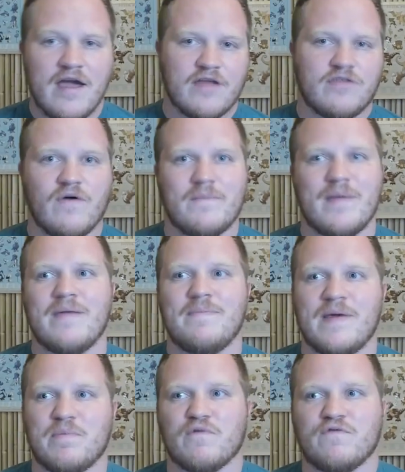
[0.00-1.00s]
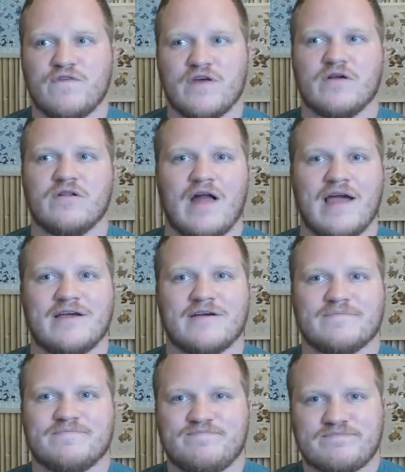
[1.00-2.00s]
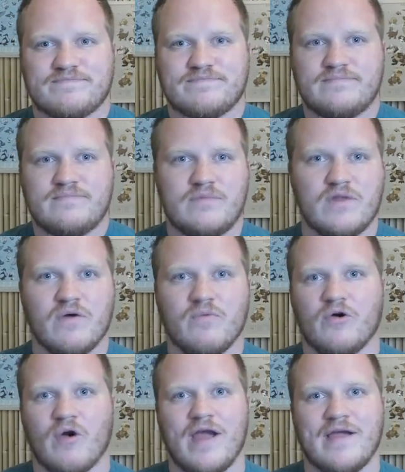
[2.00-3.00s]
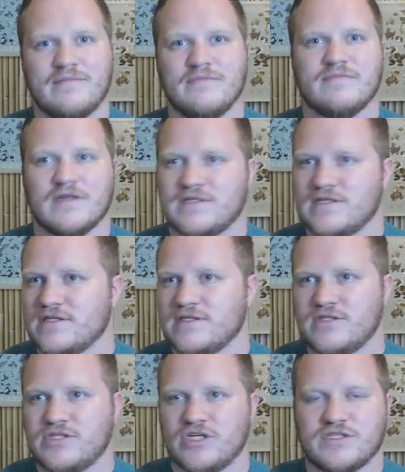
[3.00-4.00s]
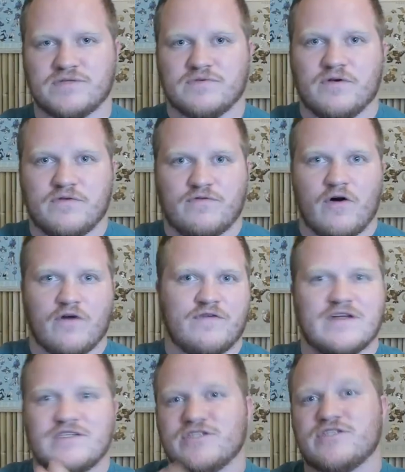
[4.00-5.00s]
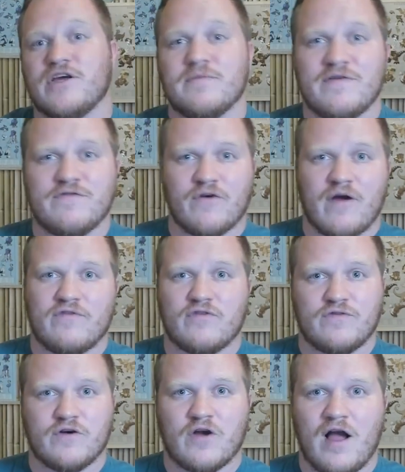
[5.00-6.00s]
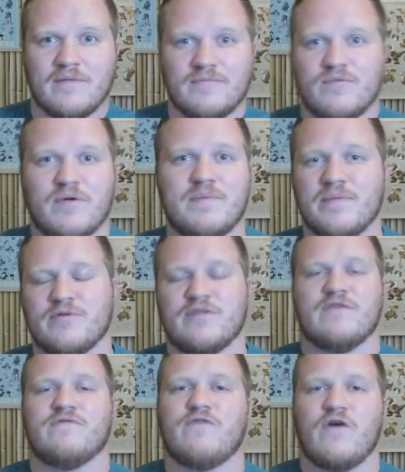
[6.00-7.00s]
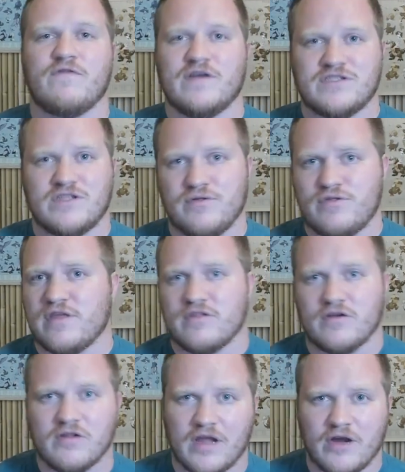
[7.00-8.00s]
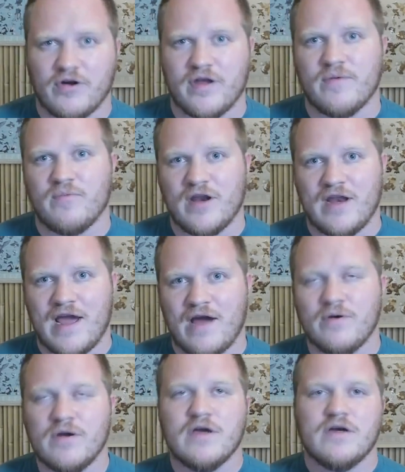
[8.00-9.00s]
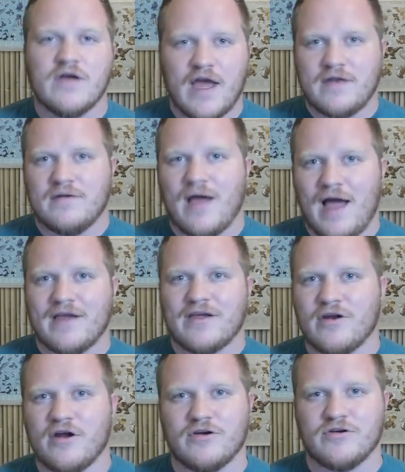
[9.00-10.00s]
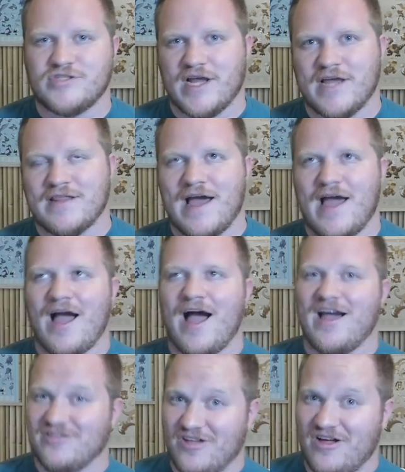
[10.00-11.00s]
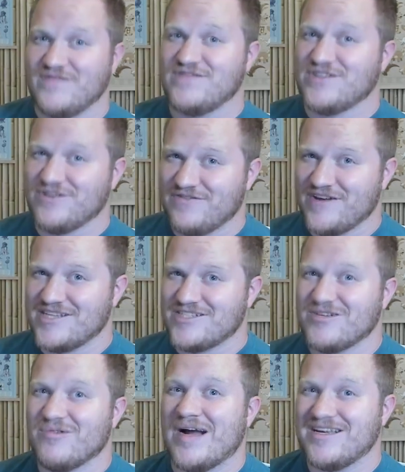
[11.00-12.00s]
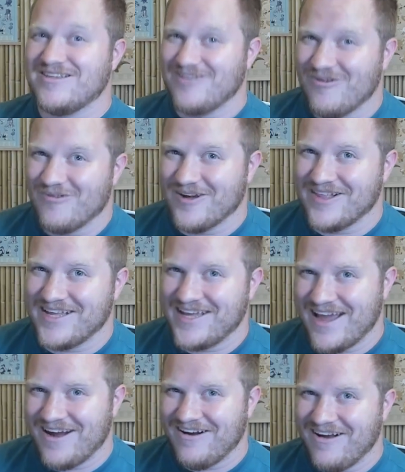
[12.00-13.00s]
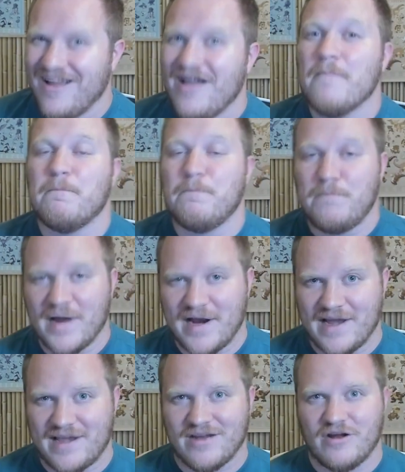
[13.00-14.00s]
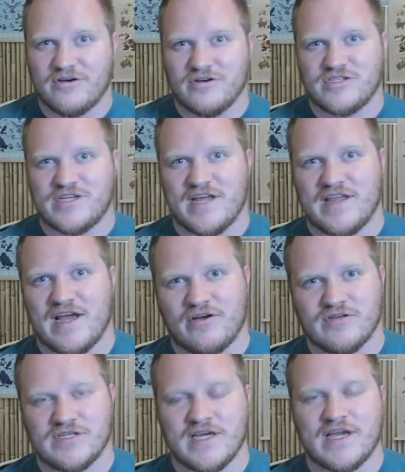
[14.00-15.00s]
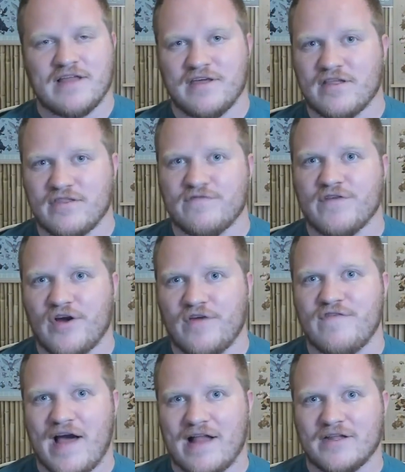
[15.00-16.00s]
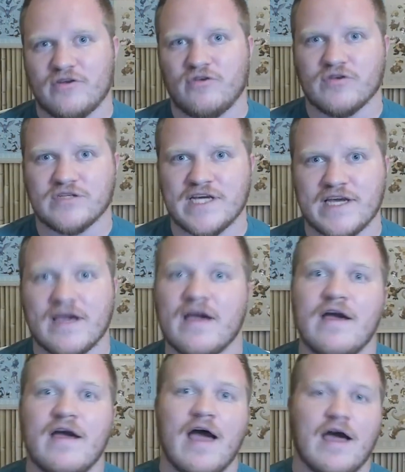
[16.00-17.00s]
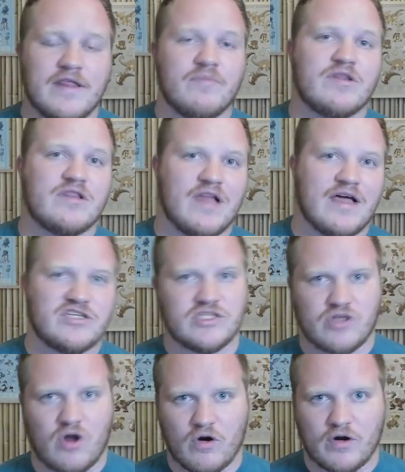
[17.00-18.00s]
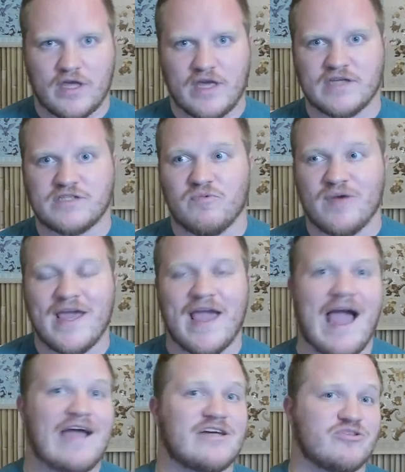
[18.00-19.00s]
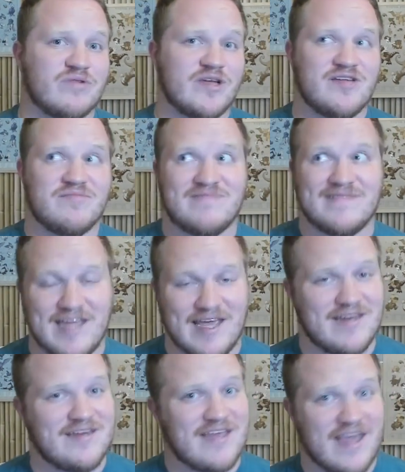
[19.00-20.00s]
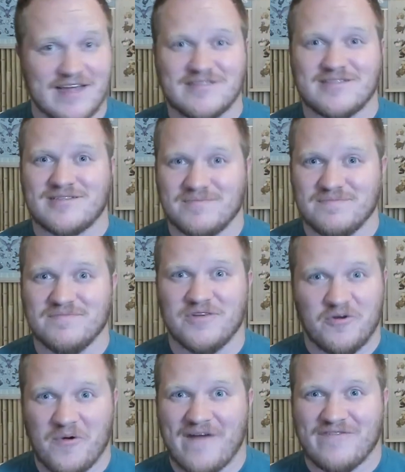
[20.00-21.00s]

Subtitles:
And so it made people feel like, well, great. This is just, Farfetch is going to be forever forgotten. When people think Farfetch, they'll think the Galarian one now. And I can understand that. I love Sirfetch, so I don't really care. But I can understand that critique. I think it's a very valid critique. And then with Legends Arceus, we actually did get some new